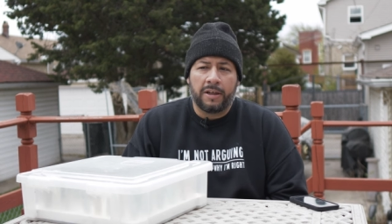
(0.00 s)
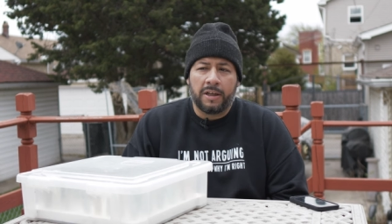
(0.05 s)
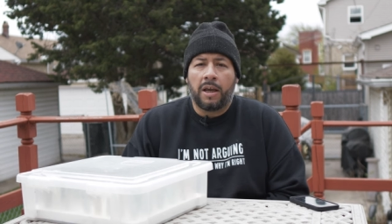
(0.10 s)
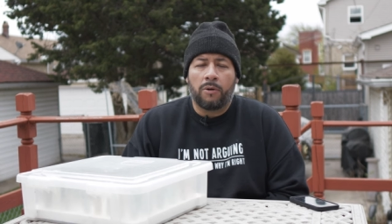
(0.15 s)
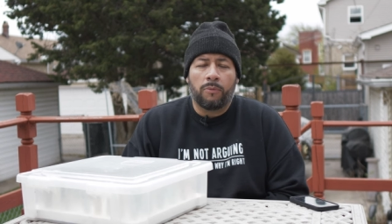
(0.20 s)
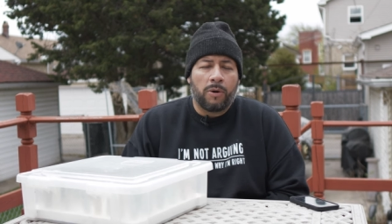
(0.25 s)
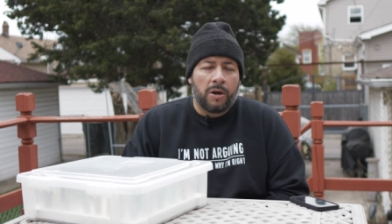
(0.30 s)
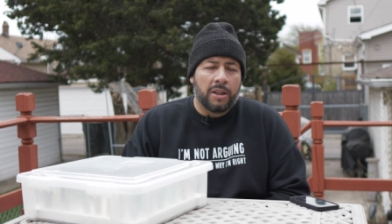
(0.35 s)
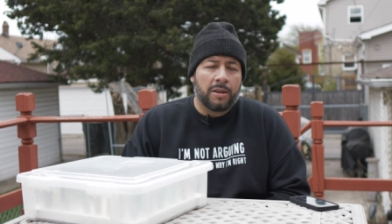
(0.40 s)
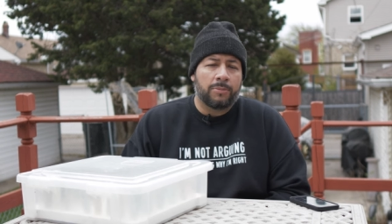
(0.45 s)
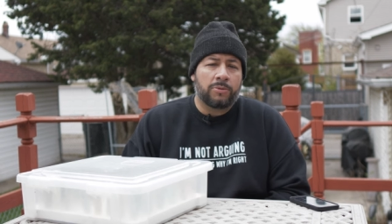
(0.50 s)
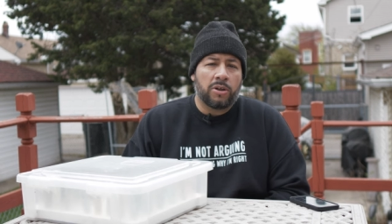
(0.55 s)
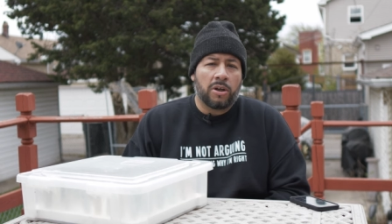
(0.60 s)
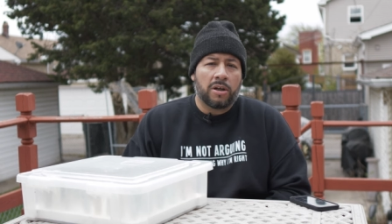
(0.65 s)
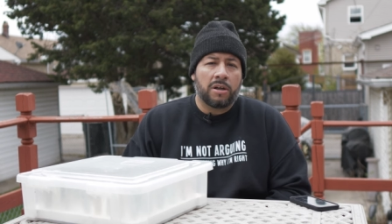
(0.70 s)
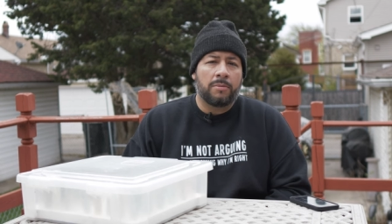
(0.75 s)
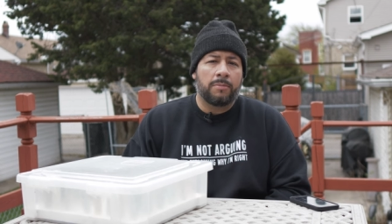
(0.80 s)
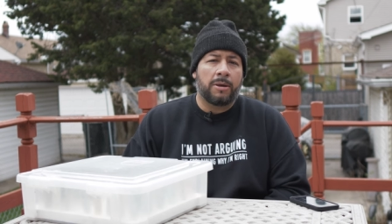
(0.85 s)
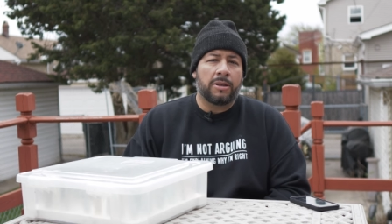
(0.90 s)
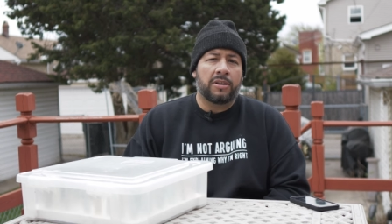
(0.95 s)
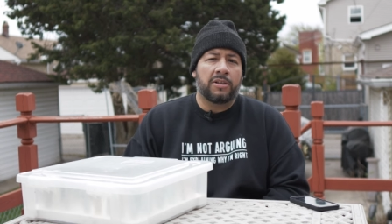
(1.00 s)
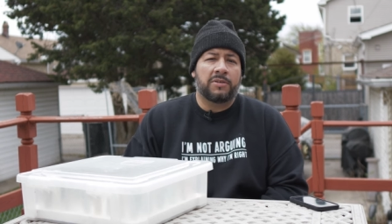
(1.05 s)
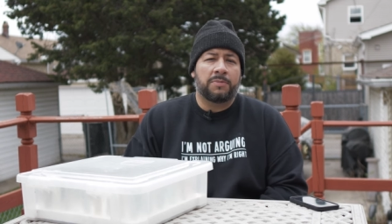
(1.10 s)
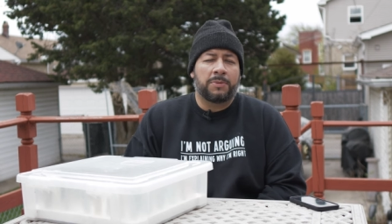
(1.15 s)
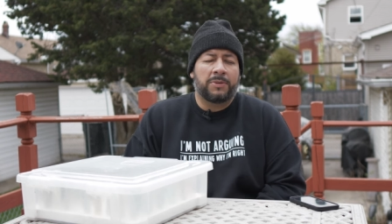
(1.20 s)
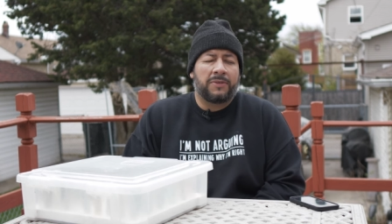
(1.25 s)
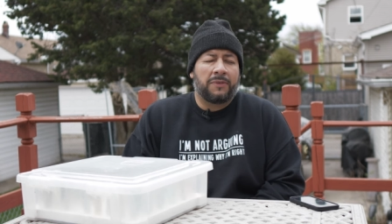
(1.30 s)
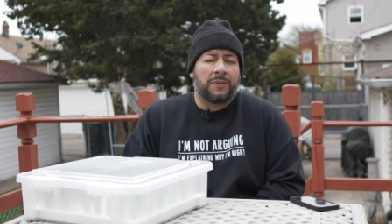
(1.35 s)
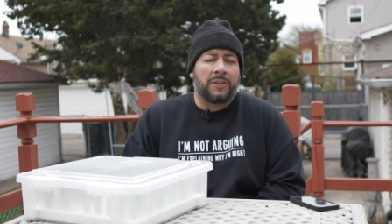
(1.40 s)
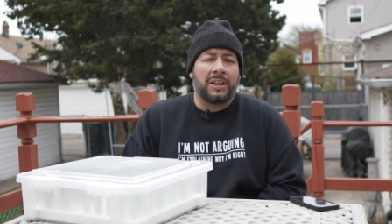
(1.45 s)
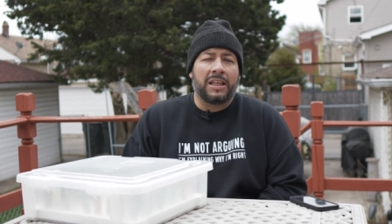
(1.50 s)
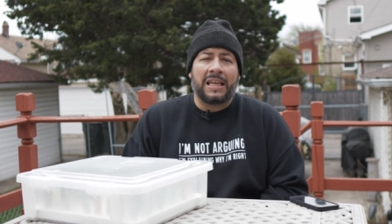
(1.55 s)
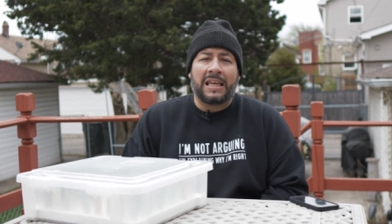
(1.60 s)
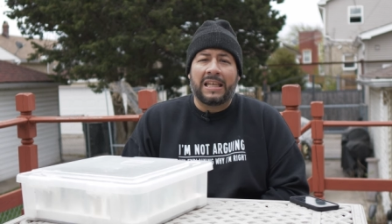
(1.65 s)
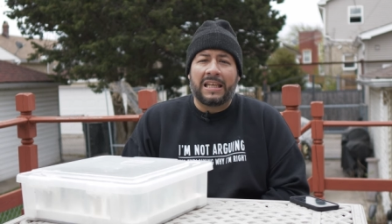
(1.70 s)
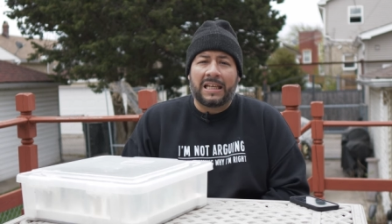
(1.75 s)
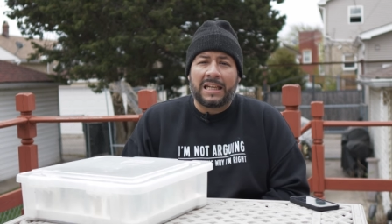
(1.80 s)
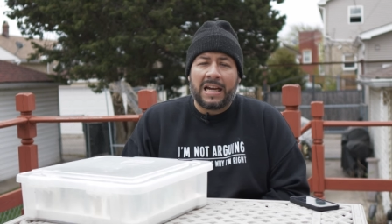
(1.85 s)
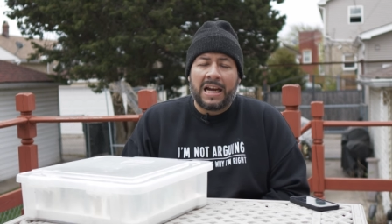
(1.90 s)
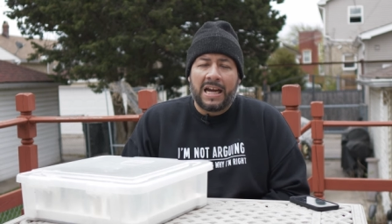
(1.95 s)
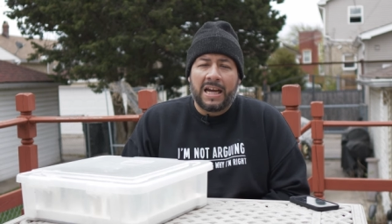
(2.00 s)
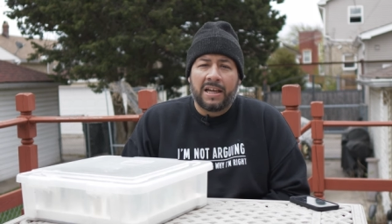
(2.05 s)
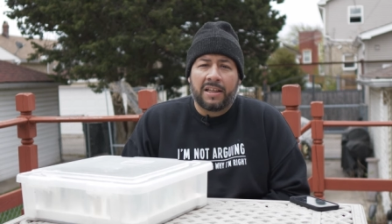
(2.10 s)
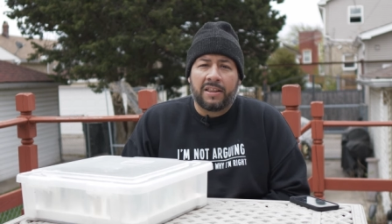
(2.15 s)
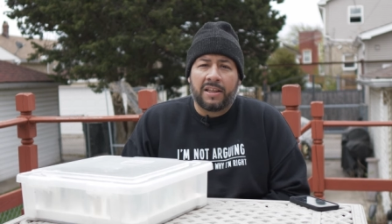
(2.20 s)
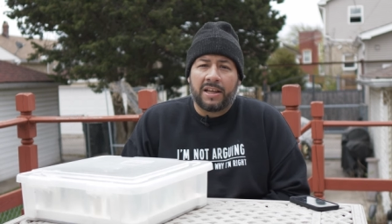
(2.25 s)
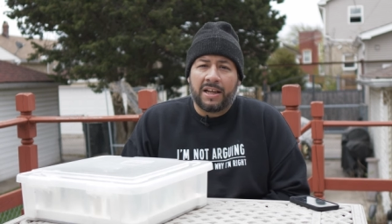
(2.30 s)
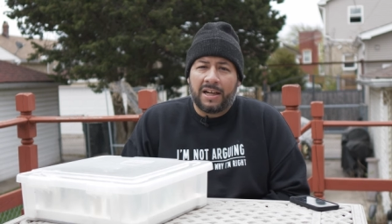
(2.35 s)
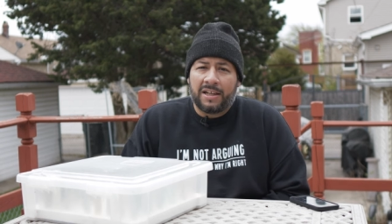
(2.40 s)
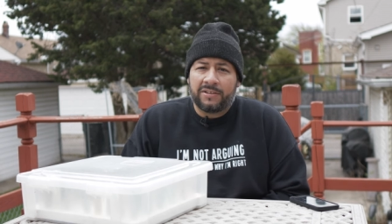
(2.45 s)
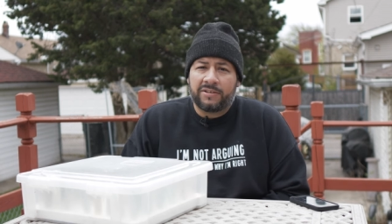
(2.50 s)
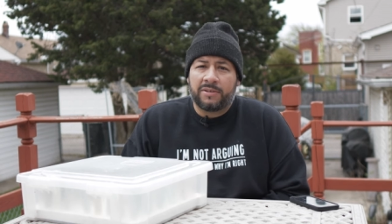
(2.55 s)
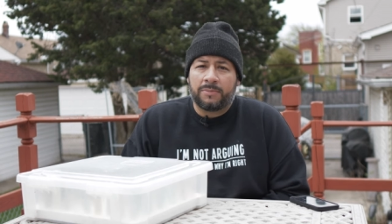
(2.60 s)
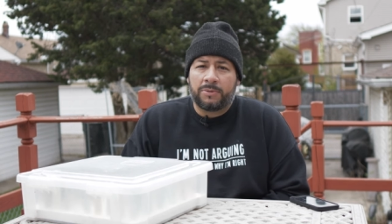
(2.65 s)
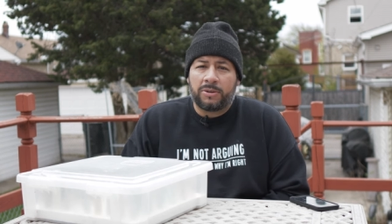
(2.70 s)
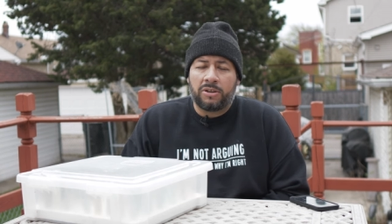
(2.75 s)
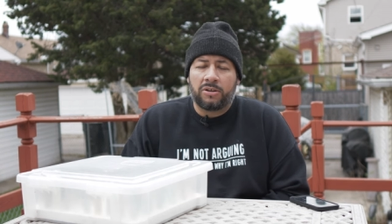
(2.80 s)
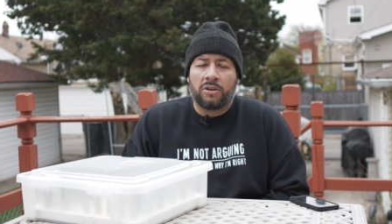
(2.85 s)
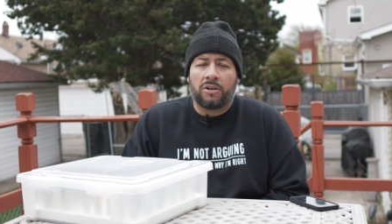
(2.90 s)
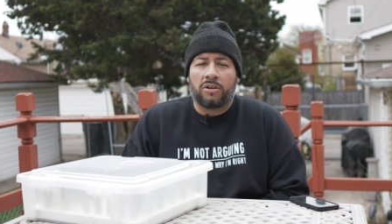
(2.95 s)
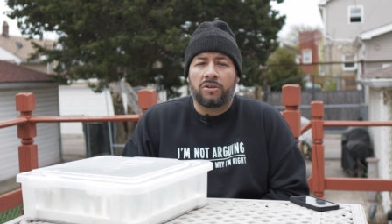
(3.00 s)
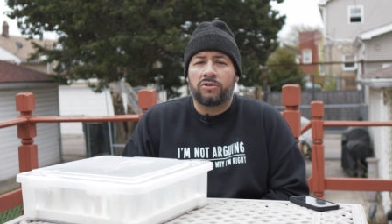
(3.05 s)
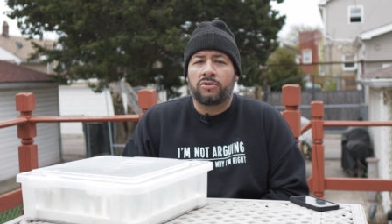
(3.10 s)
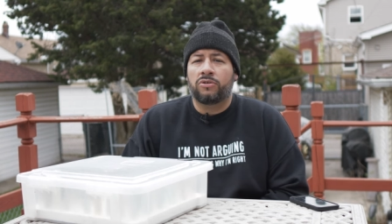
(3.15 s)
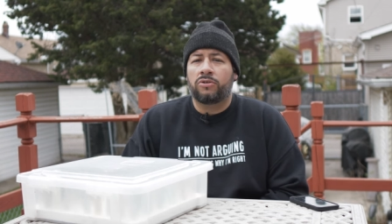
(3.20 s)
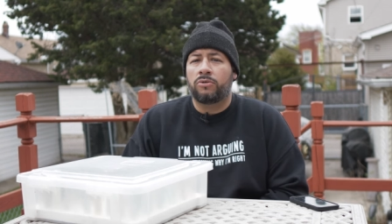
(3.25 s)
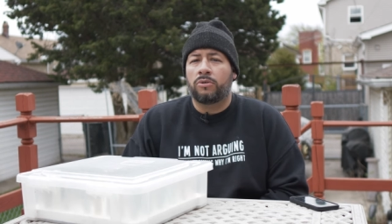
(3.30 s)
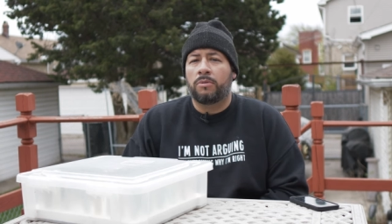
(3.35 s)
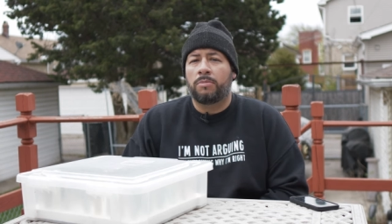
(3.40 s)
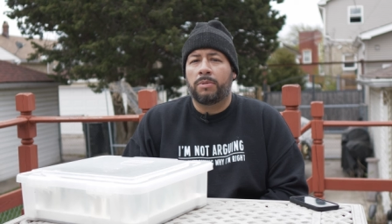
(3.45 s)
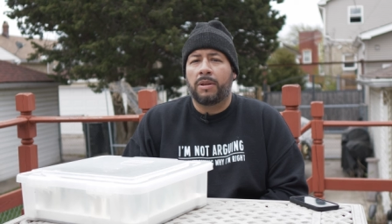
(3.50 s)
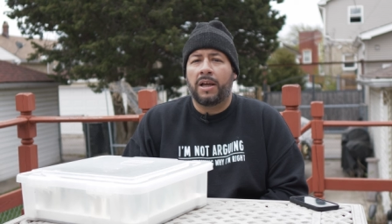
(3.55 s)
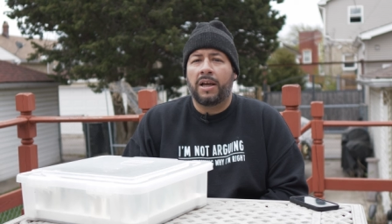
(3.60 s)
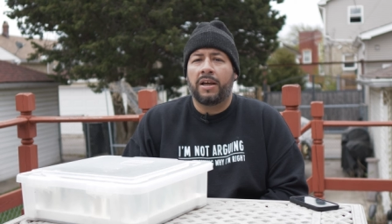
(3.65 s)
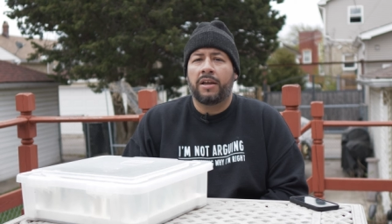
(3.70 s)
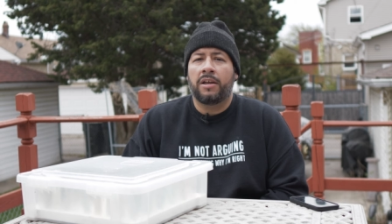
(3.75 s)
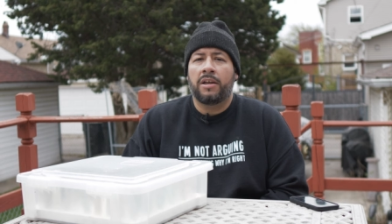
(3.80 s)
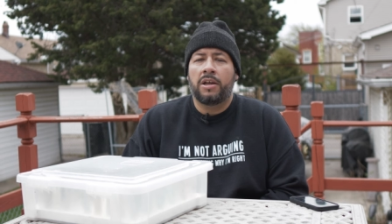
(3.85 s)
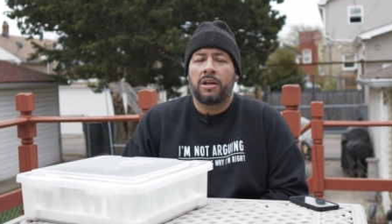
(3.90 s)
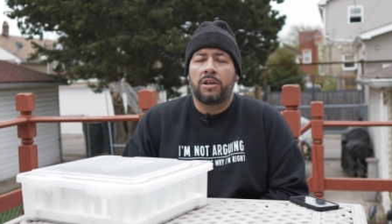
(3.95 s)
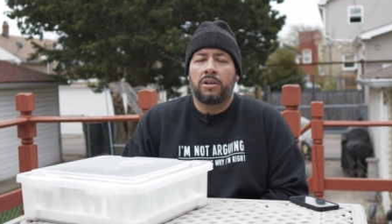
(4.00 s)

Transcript: And while I'm talking about this specifically in a kayak, the concepts here also do apply